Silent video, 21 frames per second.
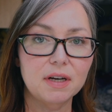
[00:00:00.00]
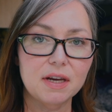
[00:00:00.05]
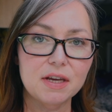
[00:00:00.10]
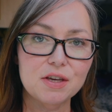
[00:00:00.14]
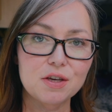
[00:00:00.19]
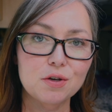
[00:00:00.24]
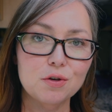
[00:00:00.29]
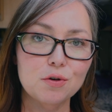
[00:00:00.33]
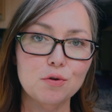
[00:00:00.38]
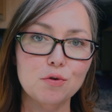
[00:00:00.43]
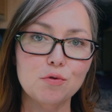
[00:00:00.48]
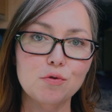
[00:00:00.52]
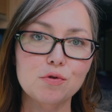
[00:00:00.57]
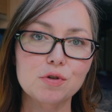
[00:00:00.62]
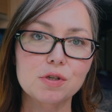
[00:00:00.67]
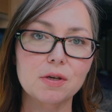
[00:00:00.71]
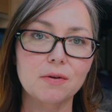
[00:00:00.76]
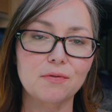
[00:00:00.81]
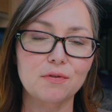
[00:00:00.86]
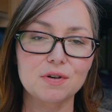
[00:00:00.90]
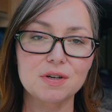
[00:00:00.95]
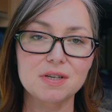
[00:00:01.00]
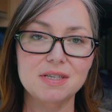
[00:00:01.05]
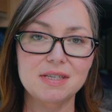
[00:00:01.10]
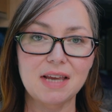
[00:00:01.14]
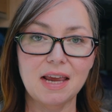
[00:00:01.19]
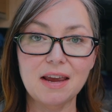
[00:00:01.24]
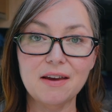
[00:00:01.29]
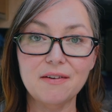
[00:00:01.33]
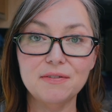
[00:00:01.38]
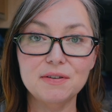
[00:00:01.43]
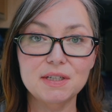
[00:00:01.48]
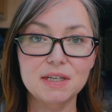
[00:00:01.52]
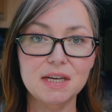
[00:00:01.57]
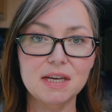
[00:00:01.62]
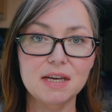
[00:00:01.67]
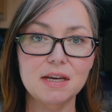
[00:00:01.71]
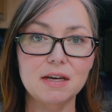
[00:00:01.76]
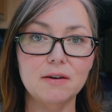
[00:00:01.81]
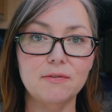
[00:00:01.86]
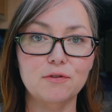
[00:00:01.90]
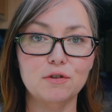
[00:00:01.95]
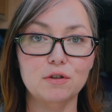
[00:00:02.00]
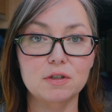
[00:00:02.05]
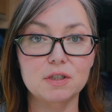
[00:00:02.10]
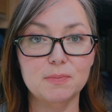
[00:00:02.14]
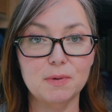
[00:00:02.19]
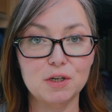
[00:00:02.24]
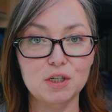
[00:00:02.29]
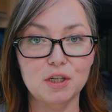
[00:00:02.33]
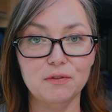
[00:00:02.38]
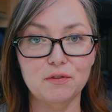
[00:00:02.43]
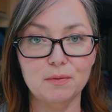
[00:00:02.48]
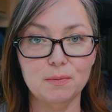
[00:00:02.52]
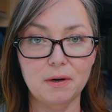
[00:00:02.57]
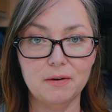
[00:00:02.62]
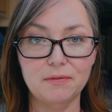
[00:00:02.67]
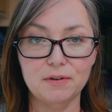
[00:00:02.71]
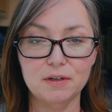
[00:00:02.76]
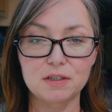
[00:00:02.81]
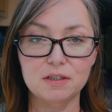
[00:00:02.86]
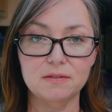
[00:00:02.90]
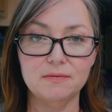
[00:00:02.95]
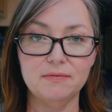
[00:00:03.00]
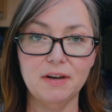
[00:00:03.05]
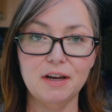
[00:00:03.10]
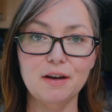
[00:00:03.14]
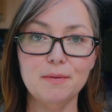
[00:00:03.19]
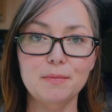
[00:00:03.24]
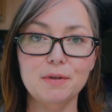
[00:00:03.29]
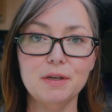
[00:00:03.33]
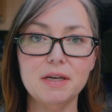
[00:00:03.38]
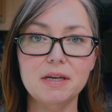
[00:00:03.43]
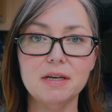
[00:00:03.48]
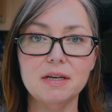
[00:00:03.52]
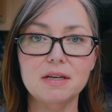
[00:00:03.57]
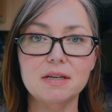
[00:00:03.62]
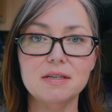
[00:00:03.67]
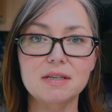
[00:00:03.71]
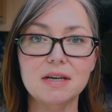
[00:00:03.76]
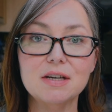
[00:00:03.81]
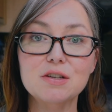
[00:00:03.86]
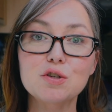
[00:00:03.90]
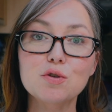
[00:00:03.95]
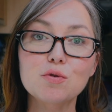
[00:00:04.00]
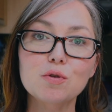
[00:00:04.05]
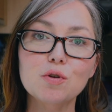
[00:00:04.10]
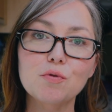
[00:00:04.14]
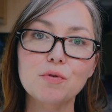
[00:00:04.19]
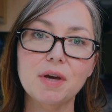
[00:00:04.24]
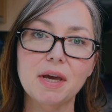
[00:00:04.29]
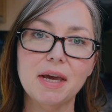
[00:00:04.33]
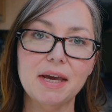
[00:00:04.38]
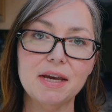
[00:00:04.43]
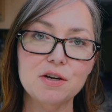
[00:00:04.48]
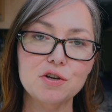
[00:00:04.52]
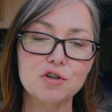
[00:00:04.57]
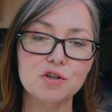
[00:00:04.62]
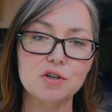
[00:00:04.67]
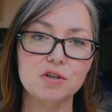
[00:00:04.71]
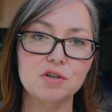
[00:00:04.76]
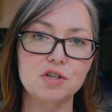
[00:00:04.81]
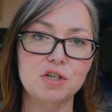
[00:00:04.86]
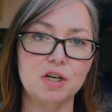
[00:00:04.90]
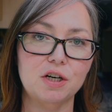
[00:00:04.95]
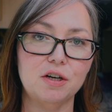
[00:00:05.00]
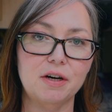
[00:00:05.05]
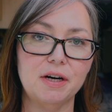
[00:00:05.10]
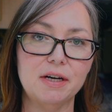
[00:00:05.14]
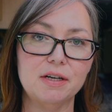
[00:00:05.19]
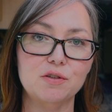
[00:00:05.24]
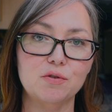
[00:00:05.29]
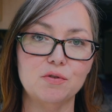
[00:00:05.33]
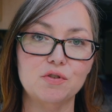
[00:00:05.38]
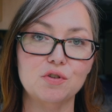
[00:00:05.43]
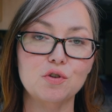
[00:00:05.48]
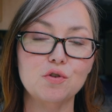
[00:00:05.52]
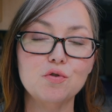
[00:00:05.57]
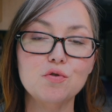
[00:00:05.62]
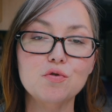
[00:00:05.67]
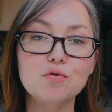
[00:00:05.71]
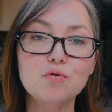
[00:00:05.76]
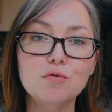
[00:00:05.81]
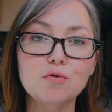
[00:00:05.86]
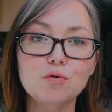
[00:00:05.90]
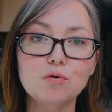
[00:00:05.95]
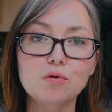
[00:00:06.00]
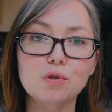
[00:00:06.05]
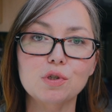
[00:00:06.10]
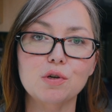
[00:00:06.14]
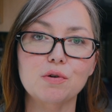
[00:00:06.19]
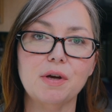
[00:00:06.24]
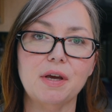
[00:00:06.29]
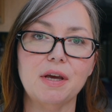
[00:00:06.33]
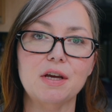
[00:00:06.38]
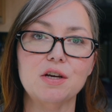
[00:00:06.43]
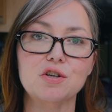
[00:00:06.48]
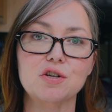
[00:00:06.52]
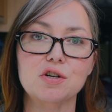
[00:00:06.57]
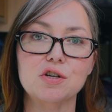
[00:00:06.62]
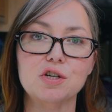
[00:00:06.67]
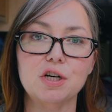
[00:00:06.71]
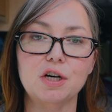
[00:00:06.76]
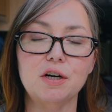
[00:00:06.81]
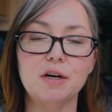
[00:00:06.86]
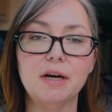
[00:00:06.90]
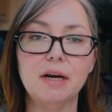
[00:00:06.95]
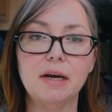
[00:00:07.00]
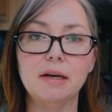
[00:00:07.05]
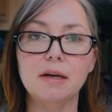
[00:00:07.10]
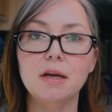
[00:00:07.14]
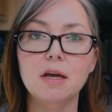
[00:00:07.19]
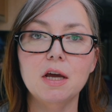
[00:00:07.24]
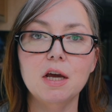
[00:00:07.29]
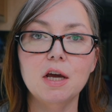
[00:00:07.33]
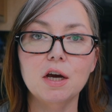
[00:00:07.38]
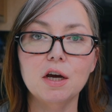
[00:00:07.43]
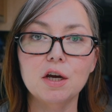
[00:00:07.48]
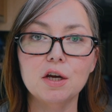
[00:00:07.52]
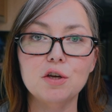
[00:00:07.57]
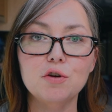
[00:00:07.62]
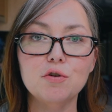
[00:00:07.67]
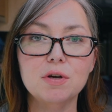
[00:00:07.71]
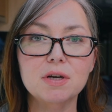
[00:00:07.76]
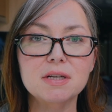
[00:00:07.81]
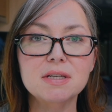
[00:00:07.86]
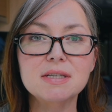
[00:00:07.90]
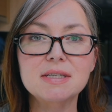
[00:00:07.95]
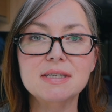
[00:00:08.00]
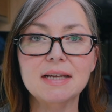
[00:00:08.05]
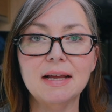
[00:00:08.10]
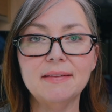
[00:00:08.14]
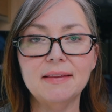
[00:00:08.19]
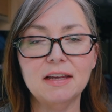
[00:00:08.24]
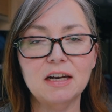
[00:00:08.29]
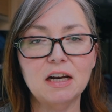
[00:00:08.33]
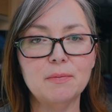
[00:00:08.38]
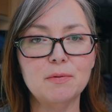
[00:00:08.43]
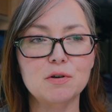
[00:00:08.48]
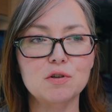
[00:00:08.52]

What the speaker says: I use for safety, especially for my friends and family, is I do location sharing. So it's Google location sharing. You can set that up.